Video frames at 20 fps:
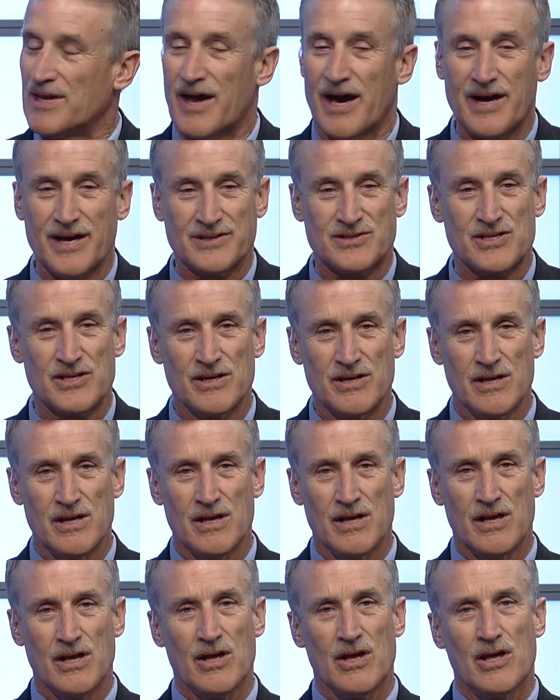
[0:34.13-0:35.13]
Nuggets.
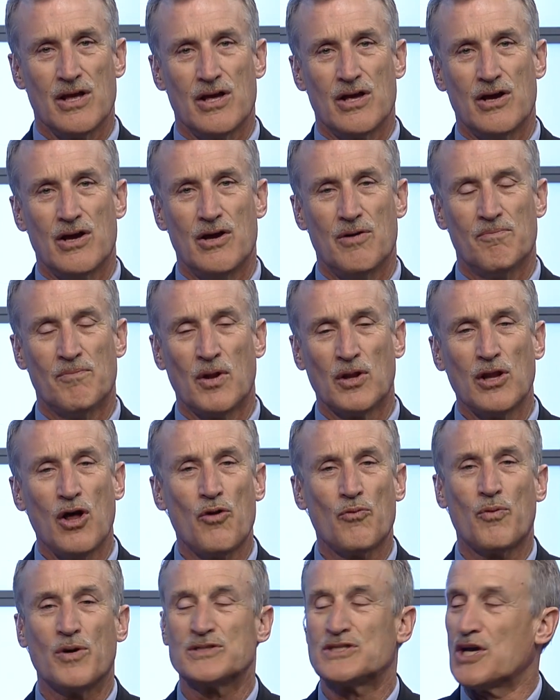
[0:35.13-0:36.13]

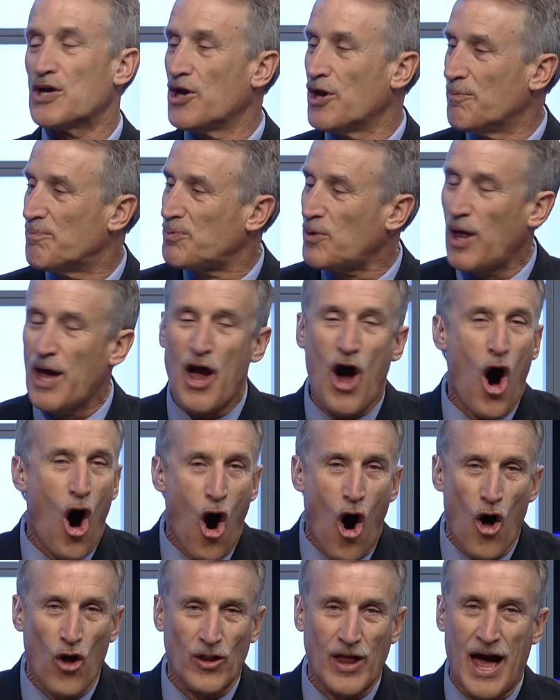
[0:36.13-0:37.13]
Malone wasn't going to play
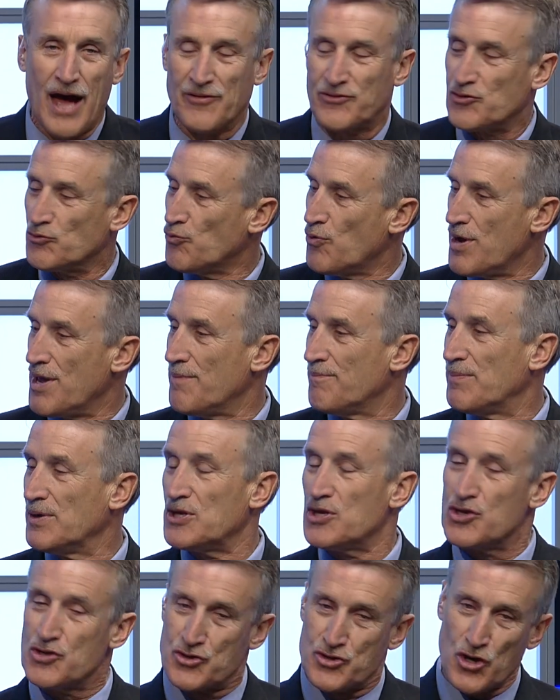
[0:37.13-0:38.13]
all out to win,
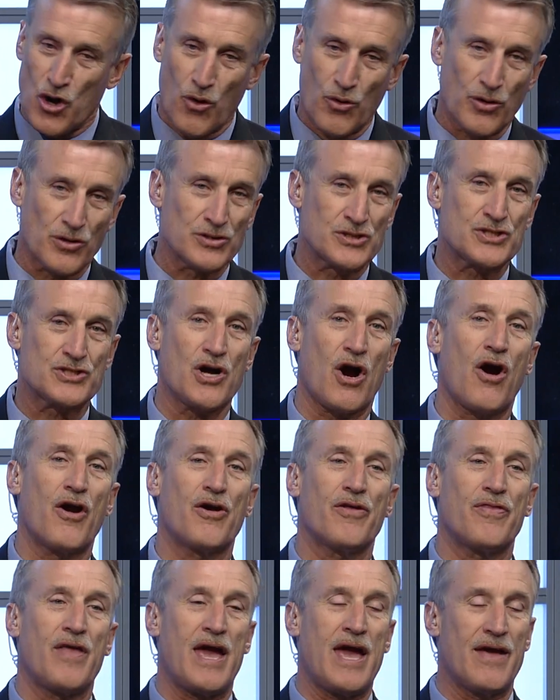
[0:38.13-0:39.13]
but Joker
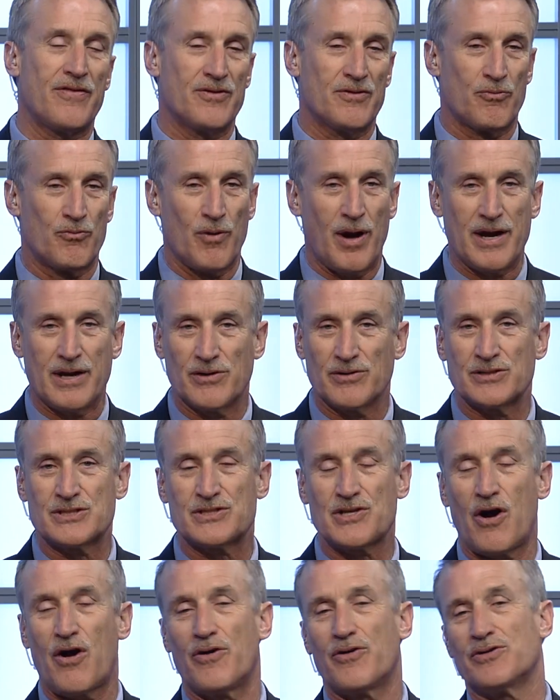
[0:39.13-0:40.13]
started. They had their regular
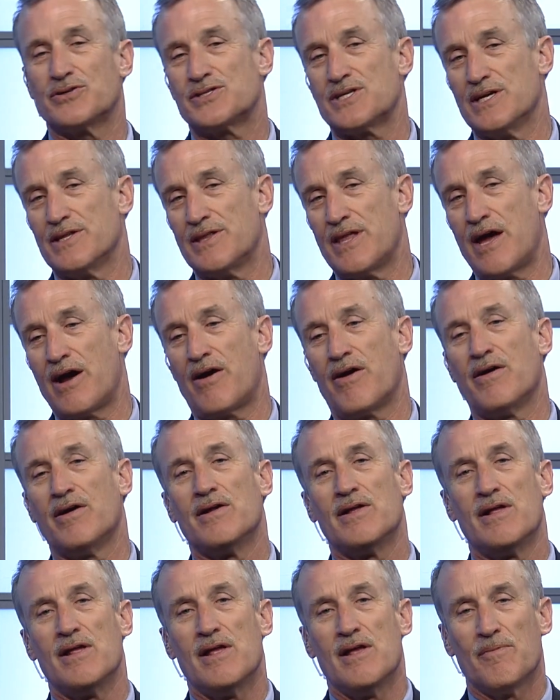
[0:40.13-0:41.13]
starters in there,
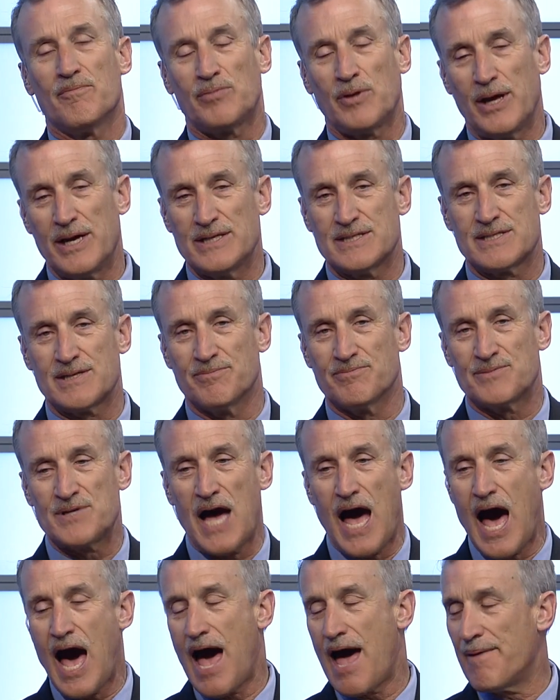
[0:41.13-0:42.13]
played some
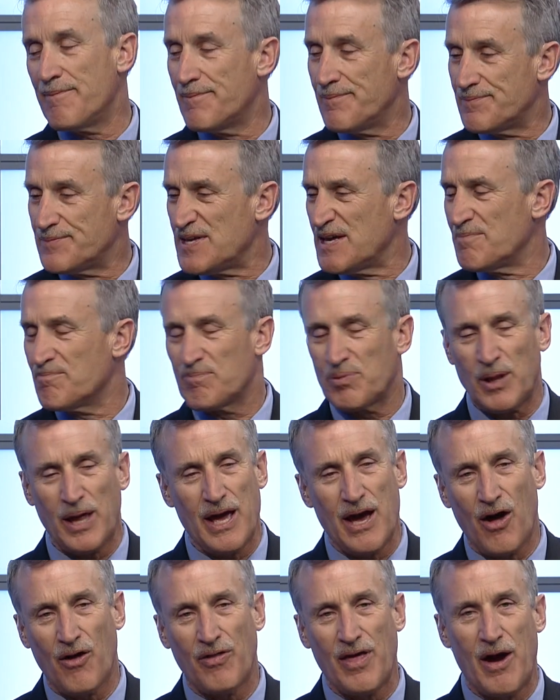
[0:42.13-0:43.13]
time, didn't play
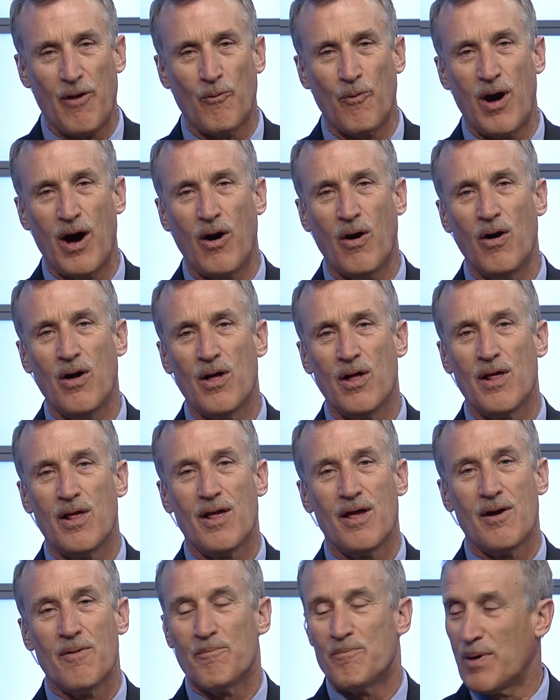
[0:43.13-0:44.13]
all that well.
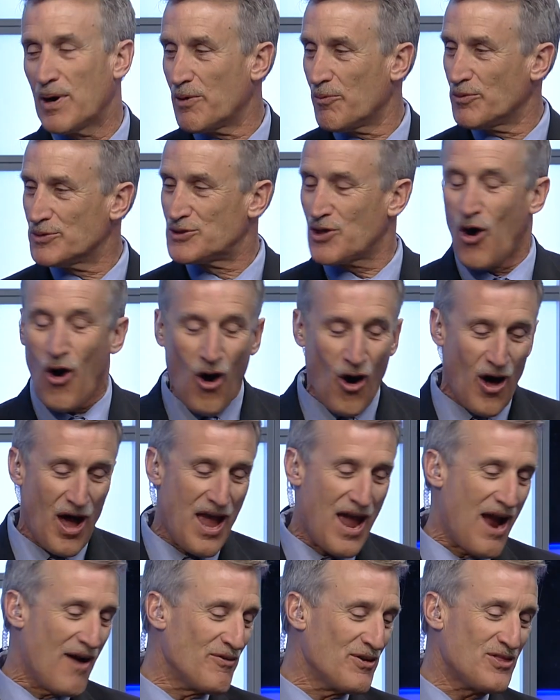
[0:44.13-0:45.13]
But it was all
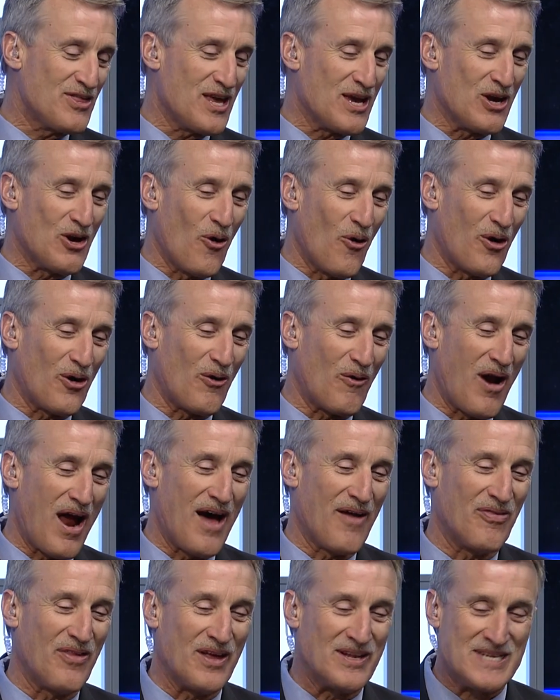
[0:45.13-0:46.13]
everything going
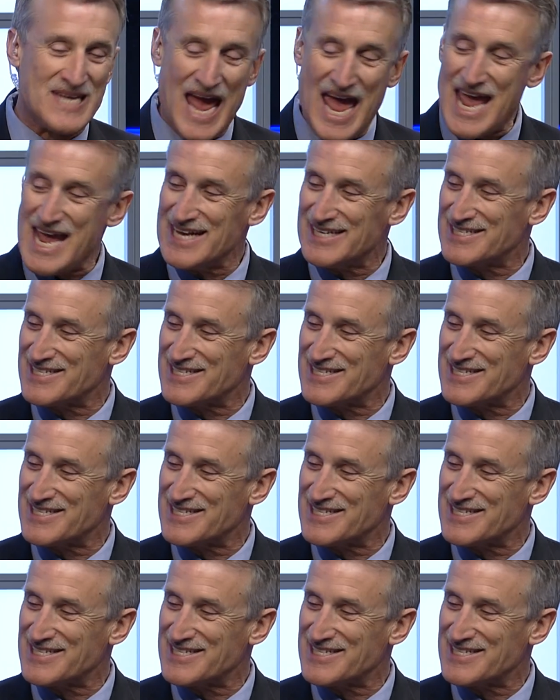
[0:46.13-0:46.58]
around the tank